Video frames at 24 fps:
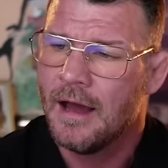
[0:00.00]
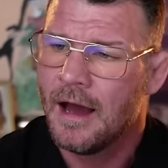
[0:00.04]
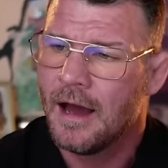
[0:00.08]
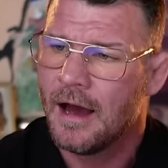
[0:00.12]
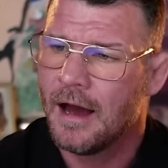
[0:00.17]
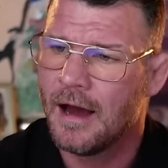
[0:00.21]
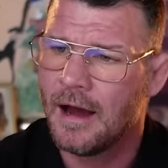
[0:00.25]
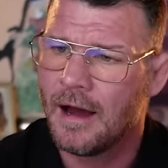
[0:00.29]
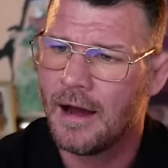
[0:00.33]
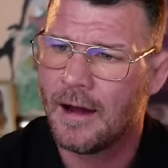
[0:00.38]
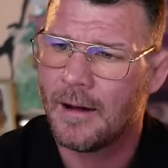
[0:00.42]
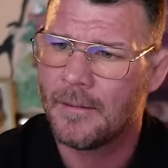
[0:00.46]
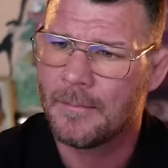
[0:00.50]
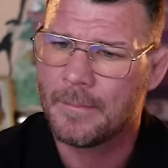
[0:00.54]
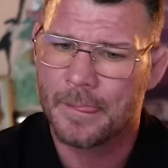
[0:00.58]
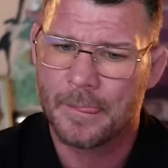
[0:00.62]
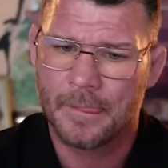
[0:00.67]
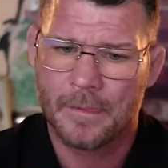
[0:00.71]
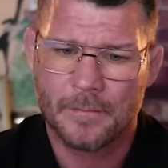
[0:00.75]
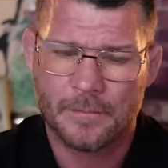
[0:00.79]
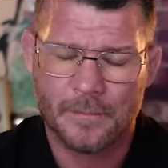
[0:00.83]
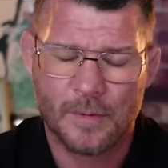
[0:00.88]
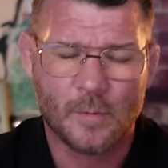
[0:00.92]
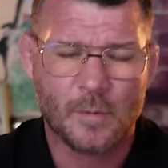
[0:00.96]
Um,
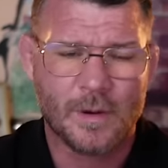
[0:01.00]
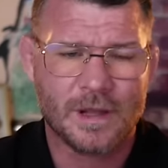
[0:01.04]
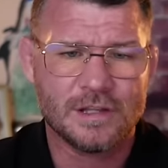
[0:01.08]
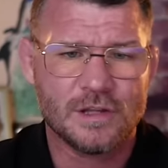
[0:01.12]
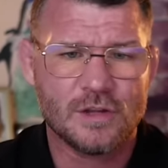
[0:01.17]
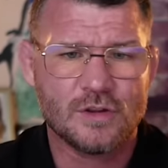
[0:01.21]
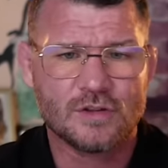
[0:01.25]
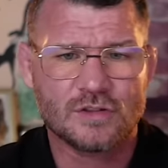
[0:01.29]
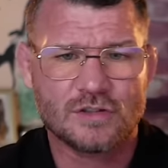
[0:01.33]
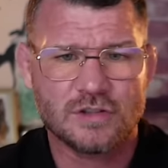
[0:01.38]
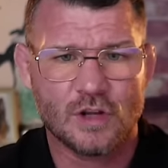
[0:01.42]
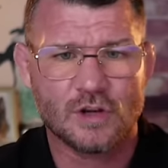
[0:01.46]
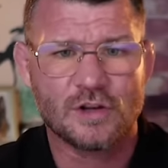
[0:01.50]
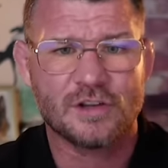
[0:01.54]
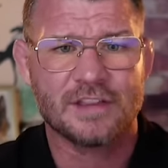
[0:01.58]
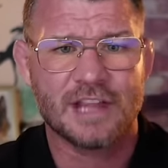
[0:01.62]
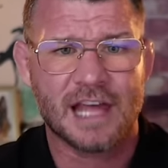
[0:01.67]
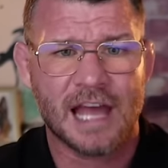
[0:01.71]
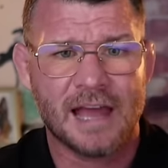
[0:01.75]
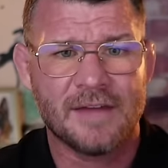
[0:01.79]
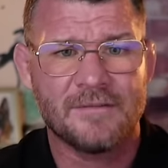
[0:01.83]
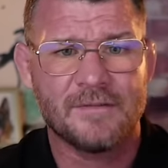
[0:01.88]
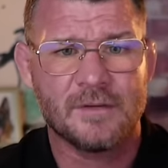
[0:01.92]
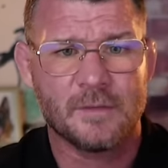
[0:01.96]
but when you just look at the
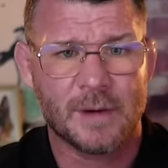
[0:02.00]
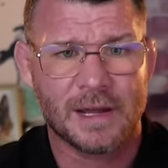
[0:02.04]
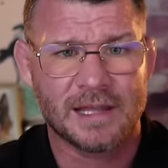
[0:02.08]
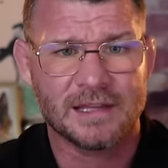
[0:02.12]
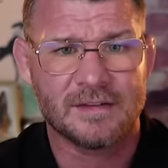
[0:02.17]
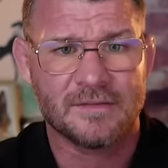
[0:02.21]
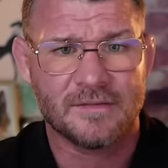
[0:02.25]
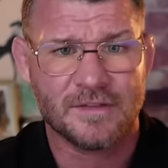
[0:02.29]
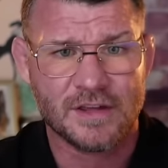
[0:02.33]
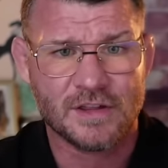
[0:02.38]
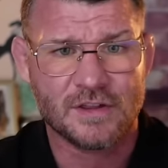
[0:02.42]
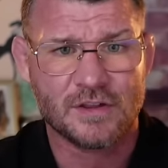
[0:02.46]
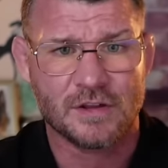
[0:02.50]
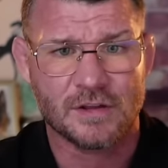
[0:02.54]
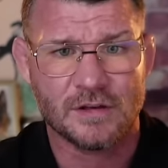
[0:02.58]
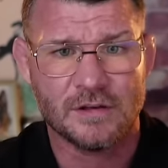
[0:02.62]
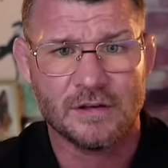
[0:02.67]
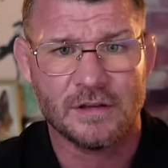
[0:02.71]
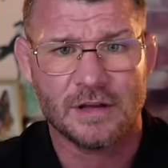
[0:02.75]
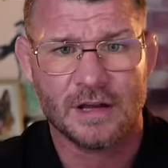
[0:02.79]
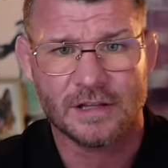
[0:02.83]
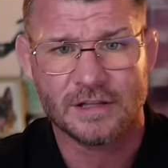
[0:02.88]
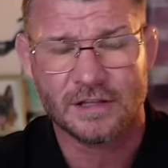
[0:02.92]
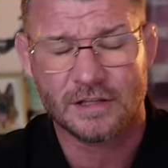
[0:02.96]
heavyweight division
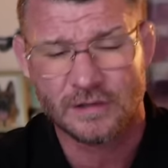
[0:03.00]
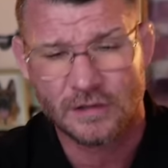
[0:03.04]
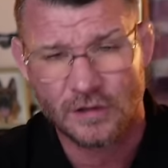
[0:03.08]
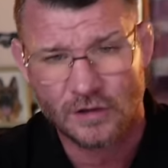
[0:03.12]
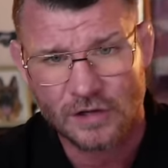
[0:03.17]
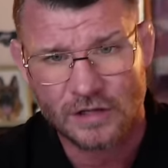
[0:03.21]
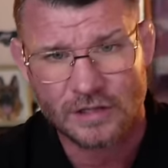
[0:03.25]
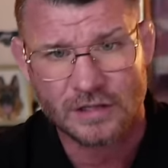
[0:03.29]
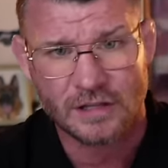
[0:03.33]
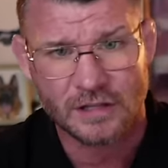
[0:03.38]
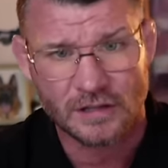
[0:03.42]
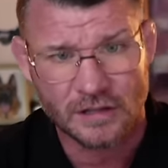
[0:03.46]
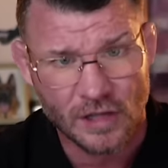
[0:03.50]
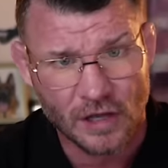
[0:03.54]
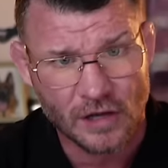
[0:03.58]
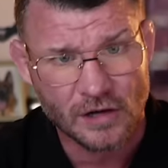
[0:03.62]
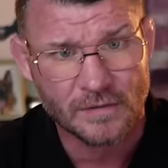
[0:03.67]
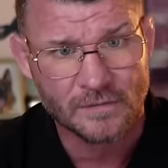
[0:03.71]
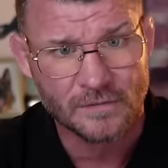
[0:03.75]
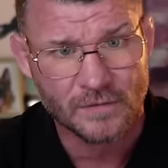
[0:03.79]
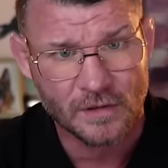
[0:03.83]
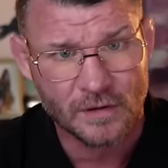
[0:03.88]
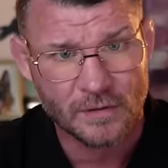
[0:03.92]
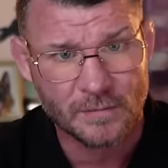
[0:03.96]
and you look at a lot
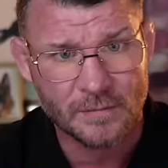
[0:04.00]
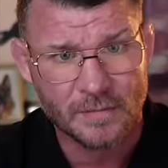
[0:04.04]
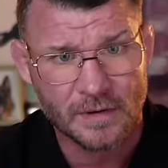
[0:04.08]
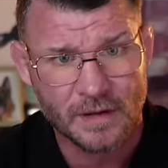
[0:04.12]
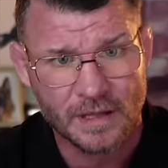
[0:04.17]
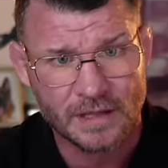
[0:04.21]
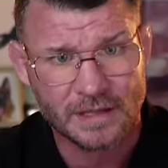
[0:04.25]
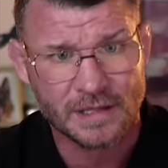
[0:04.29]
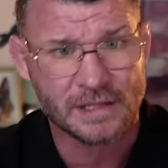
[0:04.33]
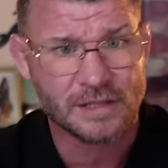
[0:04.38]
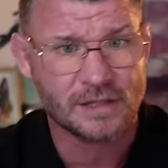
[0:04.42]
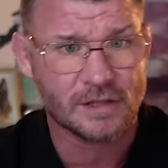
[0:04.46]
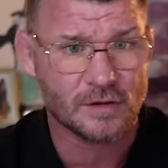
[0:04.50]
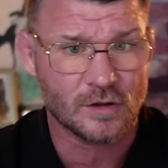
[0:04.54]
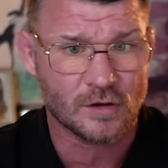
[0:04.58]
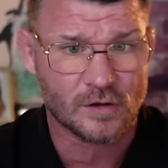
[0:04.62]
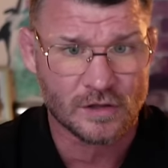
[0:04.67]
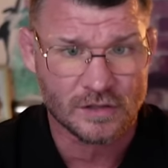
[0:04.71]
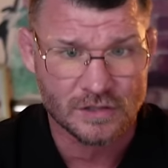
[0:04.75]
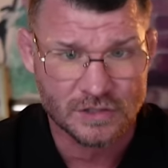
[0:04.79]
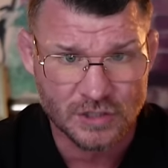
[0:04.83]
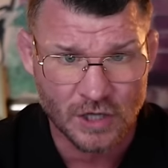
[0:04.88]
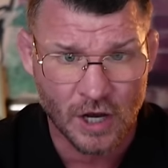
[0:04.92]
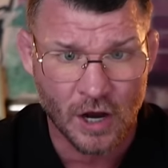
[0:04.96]
of them, and then you look
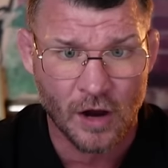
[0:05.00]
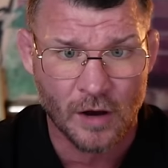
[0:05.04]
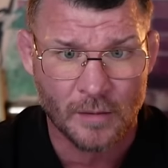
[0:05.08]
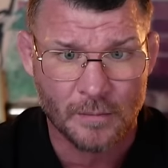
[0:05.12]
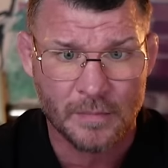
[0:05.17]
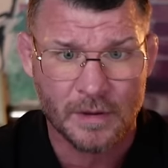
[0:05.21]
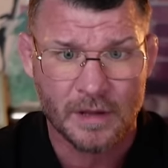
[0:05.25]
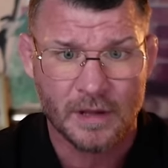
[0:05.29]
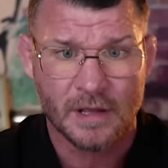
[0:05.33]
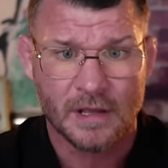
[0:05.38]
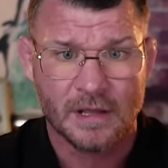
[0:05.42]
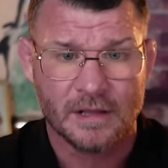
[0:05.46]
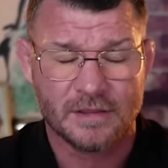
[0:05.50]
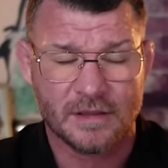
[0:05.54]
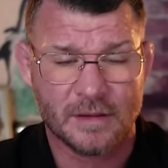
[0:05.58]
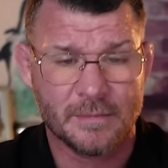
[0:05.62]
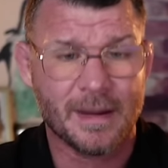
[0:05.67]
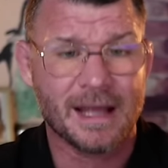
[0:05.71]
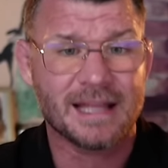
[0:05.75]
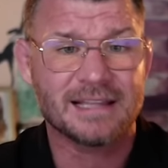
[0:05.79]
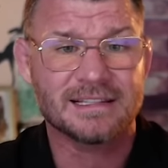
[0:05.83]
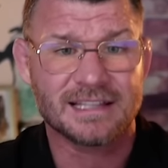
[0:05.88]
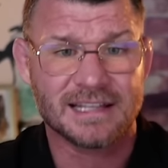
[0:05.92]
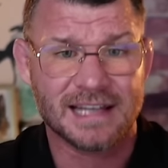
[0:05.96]
at Tom, the
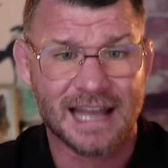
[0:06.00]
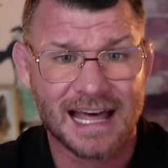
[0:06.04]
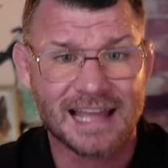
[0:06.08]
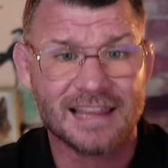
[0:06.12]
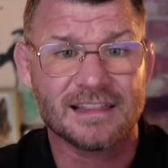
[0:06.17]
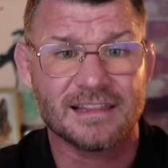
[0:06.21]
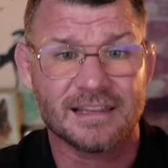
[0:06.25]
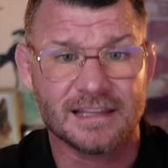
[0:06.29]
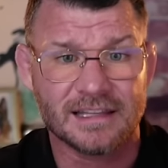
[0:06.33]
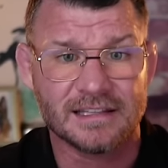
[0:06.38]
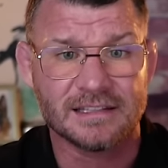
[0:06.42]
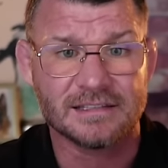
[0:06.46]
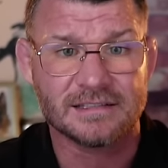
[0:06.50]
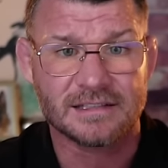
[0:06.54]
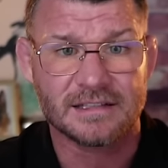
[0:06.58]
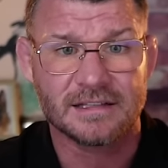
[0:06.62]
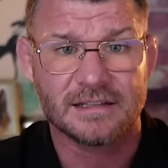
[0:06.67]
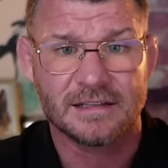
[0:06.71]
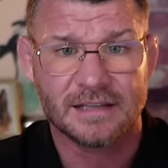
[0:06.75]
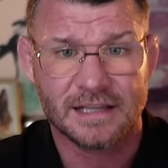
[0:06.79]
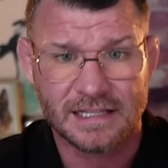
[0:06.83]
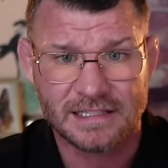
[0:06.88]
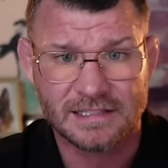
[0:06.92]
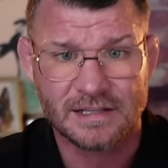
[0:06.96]
man's an athlete.
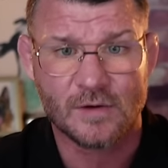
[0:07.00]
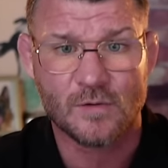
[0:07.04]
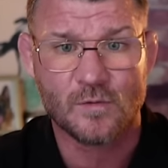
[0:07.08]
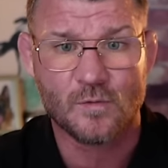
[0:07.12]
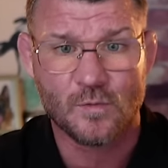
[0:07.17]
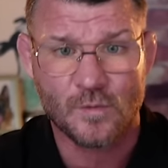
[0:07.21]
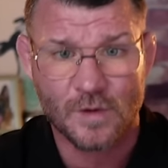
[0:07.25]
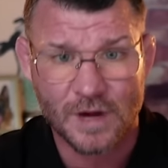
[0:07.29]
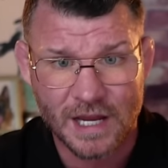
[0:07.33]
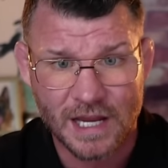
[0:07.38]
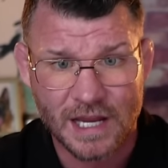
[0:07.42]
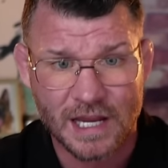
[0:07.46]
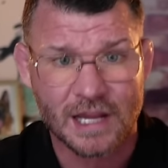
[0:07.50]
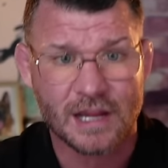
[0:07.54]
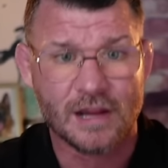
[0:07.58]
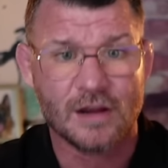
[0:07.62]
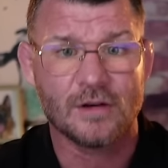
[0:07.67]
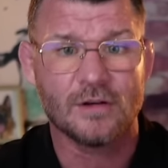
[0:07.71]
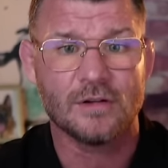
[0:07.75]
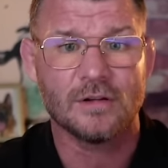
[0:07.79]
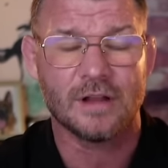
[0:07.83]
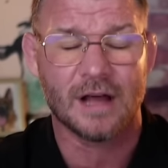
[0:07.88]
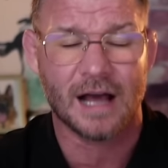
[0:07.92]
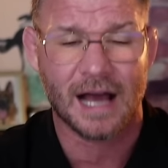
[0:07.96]
He's yeah. a
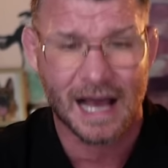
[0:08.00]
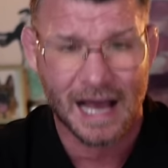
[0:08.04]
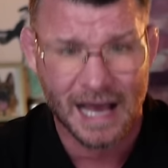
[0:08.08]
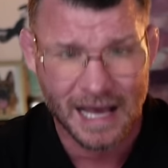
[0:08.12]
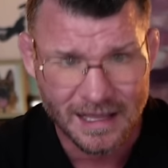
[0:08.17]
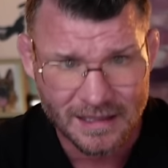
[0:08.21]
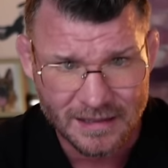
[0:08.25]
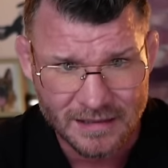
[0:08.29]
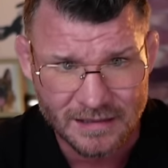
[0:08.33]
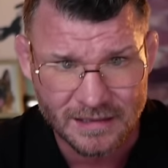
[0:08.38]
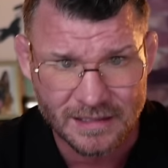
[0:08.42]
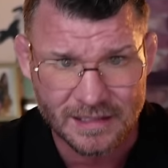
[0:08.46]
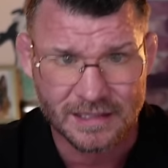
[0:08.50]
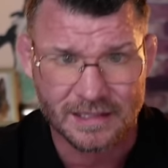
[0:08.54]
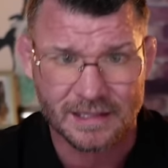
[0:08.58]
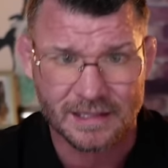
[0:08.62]
real athlete.